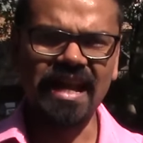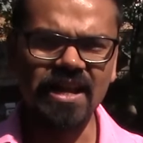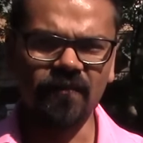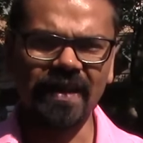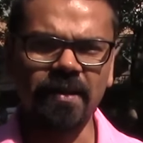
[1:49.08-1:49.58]

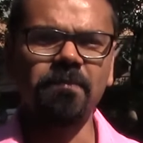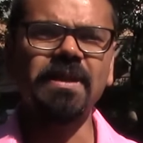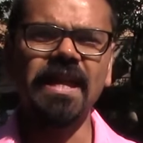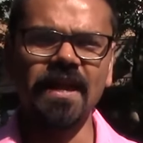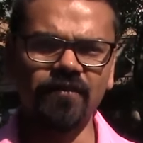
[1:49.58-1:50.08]
kind of like a
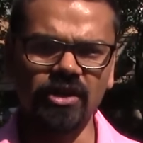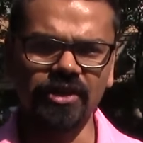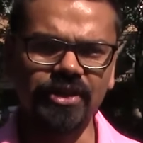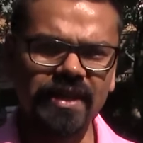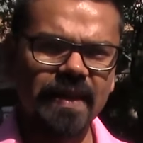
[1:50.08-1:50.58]

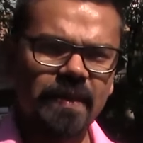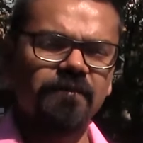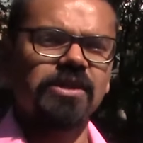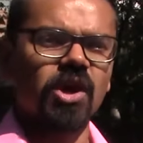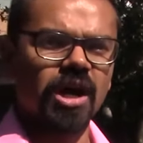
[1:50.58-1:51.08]
behavioral thing. And then
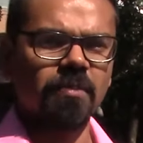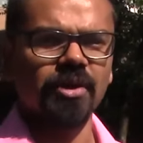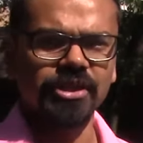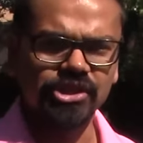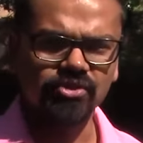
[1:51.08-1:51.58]
we talk
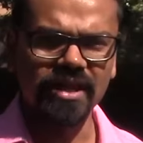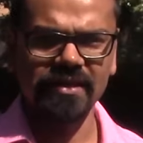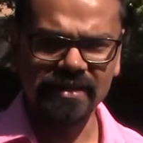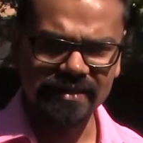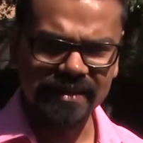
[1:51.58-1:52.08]
about
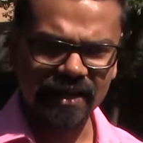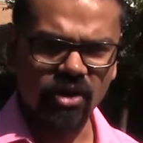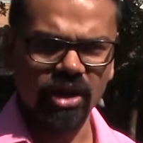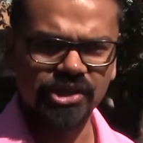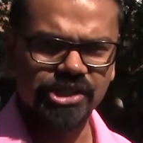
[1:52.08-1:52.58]
the
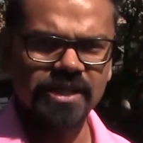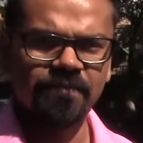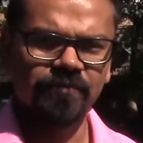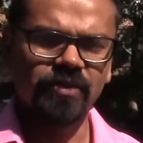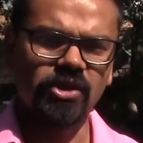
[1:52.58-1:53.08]
psychology,
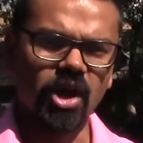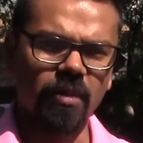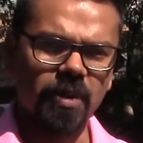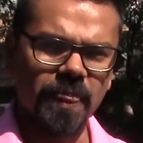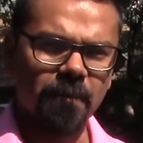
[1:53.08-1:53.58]
we talk
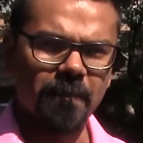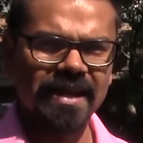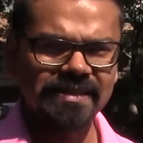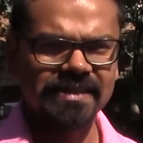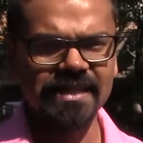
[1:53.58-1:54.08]
about the
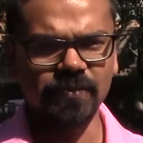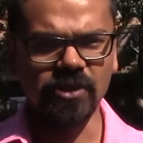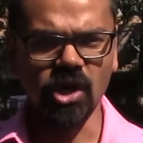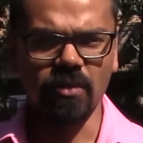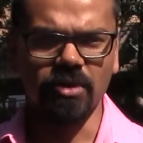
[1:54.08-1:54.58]
mindsets, we
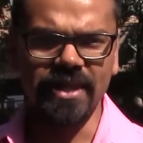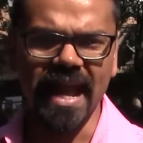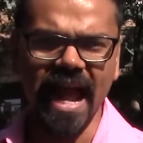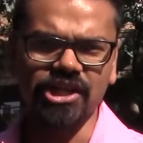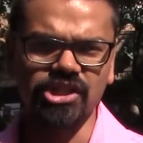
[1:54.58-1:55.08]
talk about the
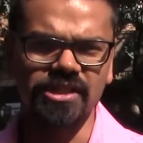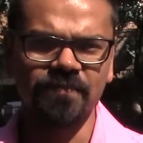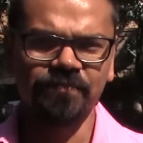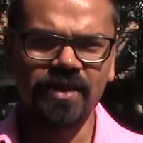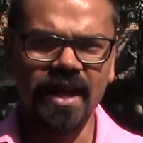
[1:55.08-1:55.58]
action,
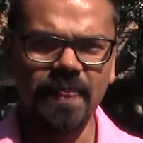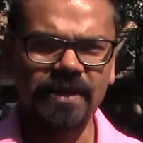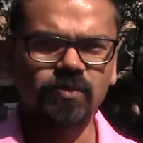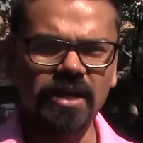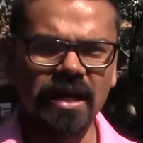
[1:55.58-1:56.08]
and
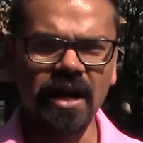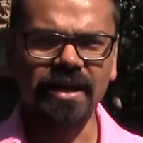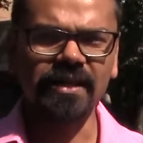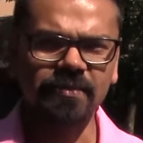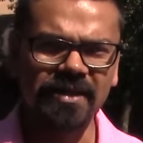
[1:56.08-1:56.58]
that's what an
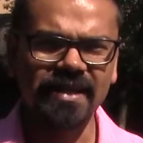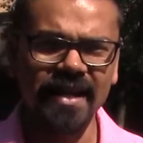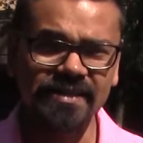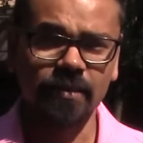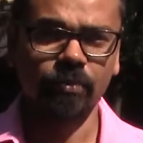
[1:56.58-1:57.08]
ultimate
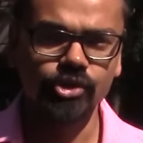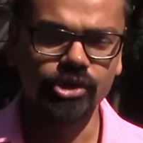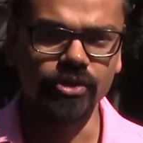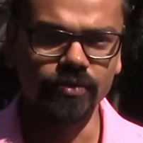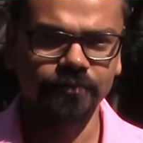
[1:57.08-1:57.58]
guide is supposed
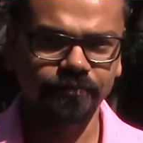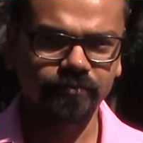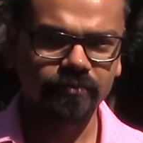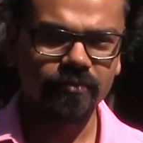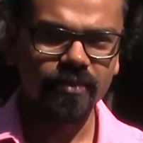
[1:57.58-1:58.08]
to do.
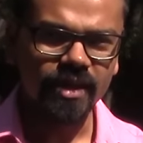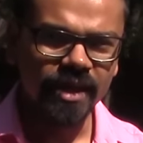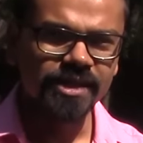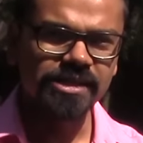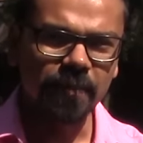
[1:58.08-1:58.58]

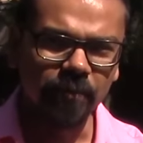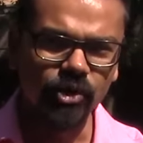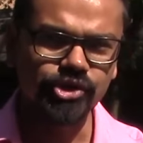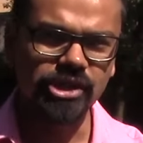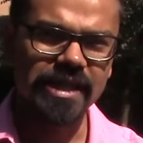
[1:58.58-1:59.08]
It is
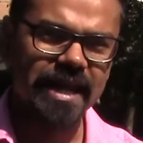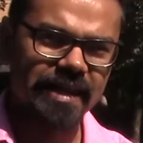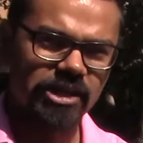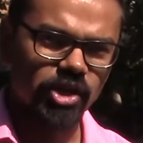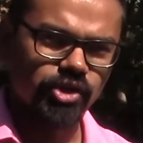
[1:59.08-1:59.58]
supposed to take
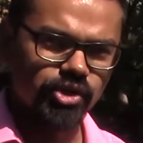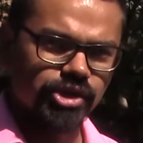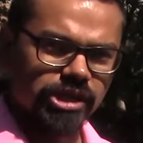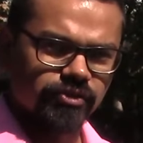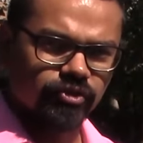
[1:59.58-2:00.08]
your
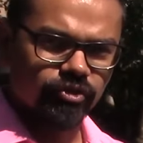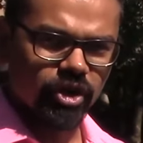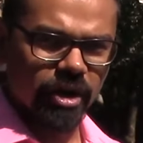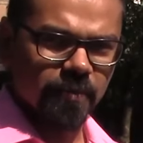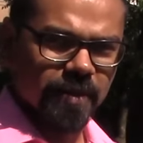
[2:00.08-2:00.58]
users
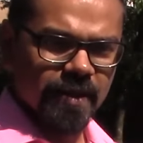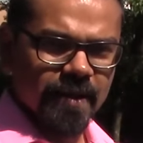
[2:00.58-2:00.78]
from